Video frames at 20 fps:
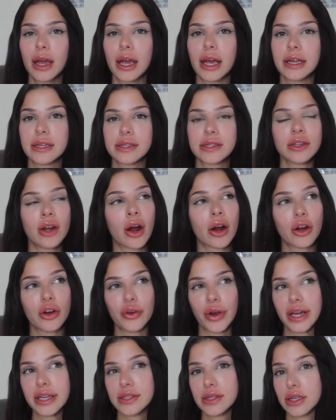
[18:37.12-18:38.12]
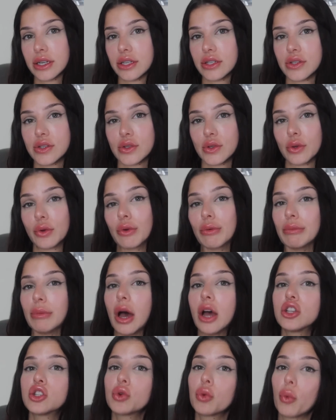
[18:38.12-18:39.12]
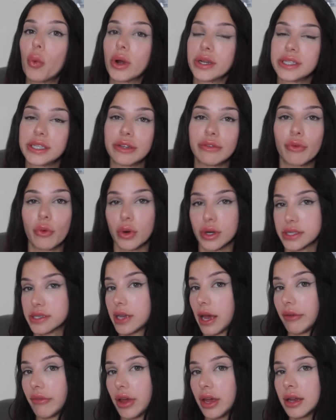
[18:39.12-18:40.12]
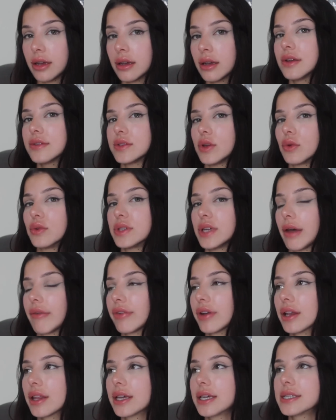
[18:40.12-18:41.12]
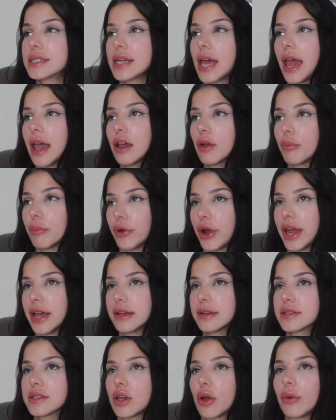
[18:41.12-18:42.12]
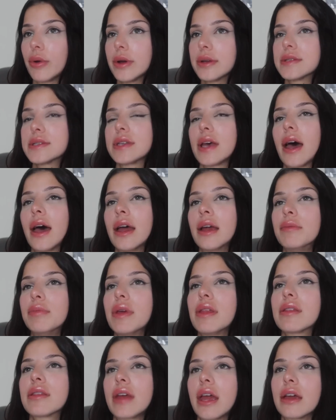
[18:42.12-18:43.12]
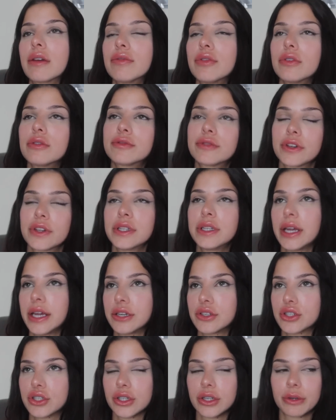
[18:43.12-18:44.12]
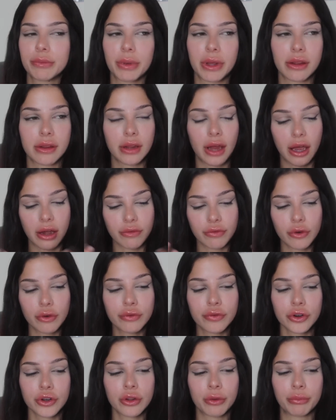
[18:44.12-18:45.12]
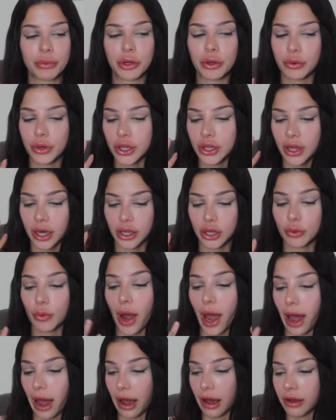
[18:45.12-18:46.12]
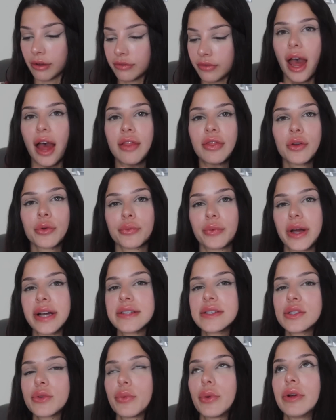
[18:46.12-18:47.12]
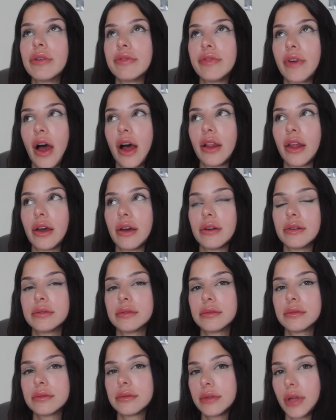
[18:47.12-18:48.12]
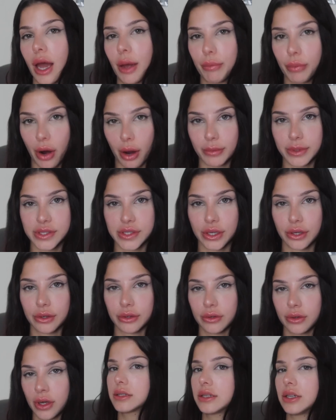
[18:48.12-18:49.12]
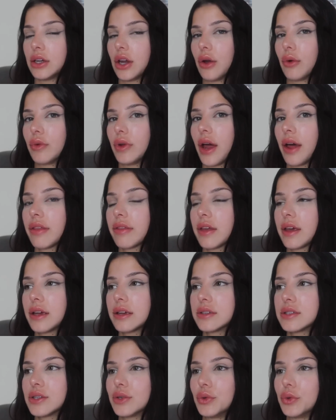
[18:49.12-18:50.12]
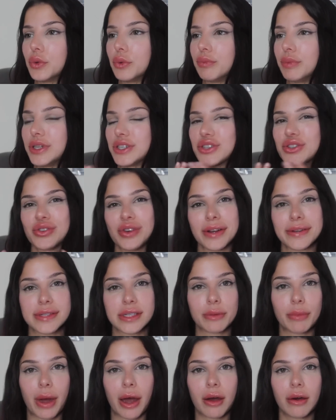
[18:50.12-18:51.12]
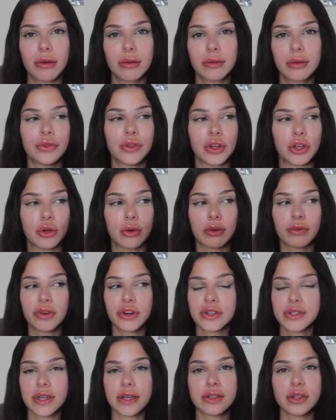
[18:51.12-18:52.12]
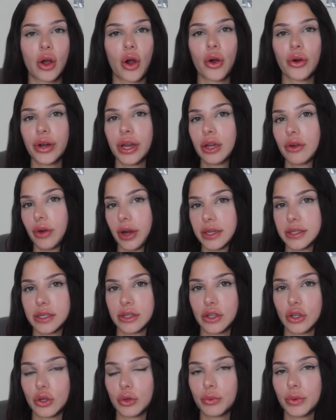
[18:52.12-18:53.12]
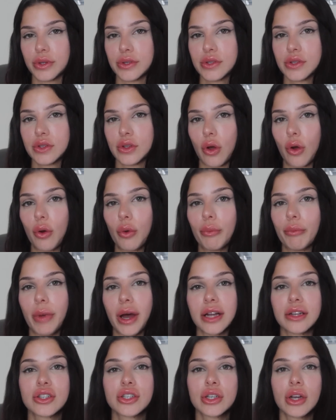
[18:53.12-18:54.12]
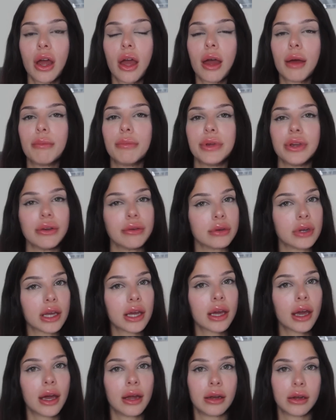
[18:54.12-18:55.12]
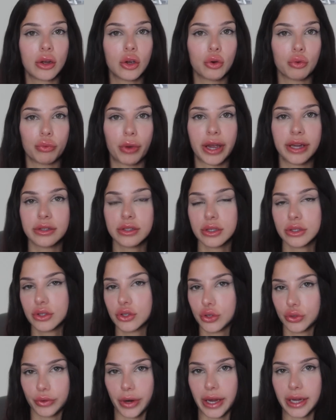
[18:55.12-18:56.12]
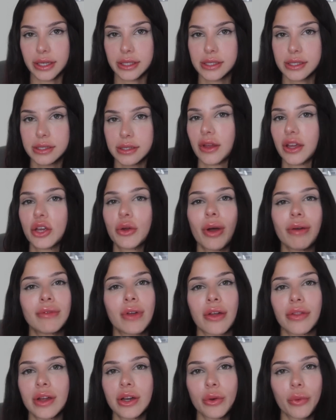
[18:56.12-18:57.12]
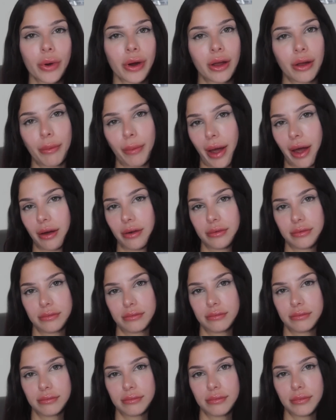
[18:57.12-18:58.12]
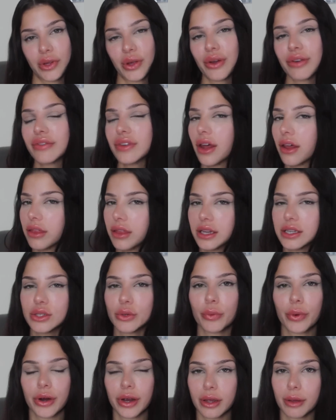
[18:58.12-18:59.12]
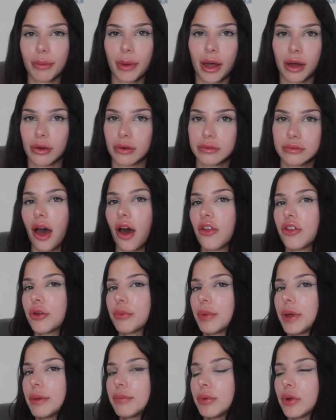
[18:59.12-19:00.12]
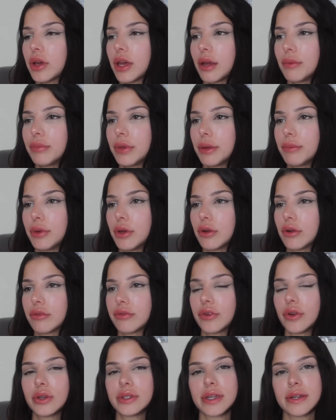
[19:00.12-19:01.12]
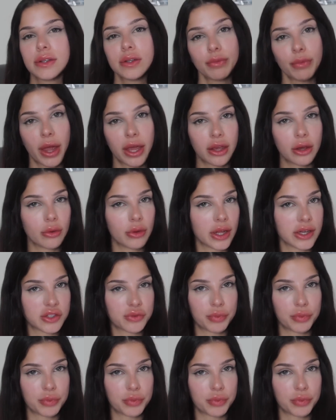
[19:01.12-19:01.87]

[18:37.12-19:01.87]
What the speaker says: it's not great to consume 24/7. So definitely take breaks, go outside, be thankful for the nature, be thankful for the beauty that you have, and the rest will follow. I promise you. You know, nothing to be stressed about. The universe has already granted you with so much beauty and great traits that you have nothing to worry about. You have nothing to worry about. Other people can be beautiful, doesn't make you less